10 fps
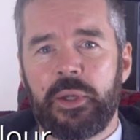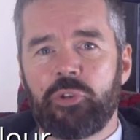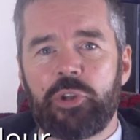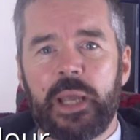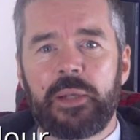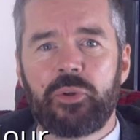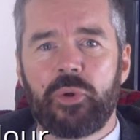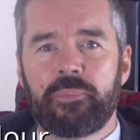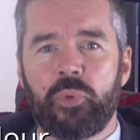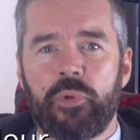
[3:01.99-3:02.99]
She hadn't
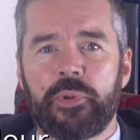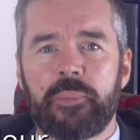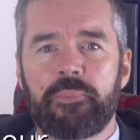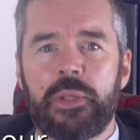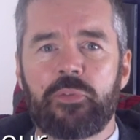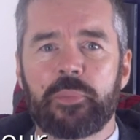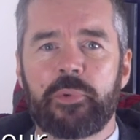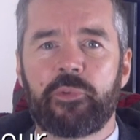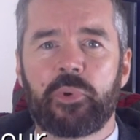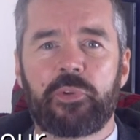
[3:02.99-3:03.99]
gone more than a metre
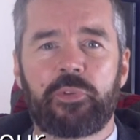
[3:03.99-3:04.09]
before a